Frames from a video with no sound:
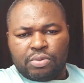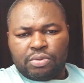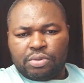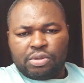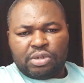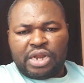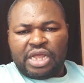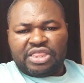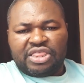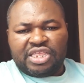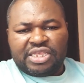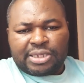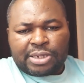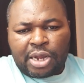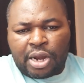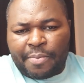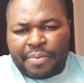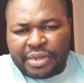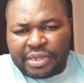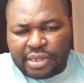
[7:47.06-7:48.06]
nothing's
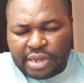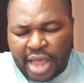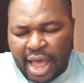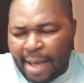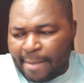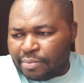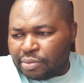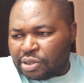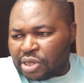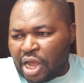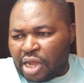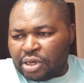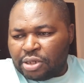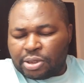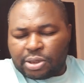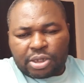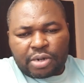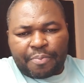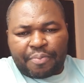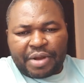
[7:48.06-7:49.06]
going to be done
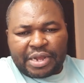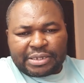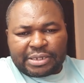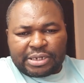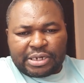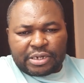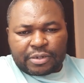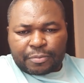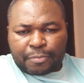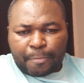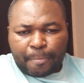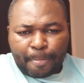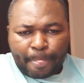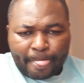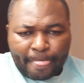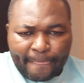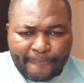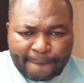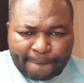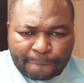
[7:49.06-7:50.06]
to the president.
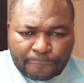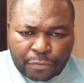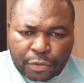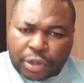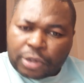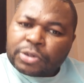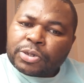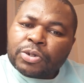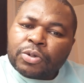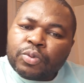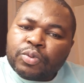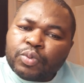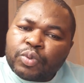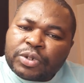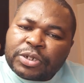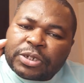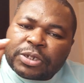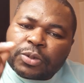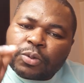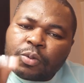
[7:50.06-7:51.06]
So,
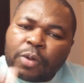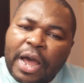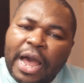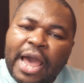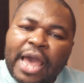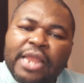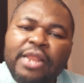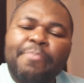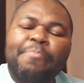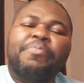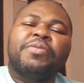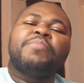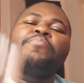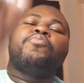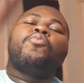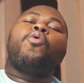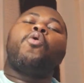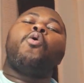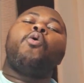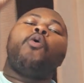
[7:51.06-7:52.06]
which is why the
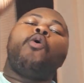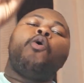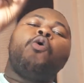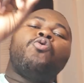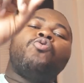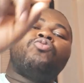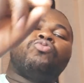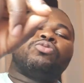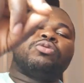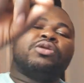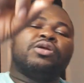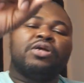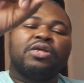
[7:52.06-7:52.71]
people hold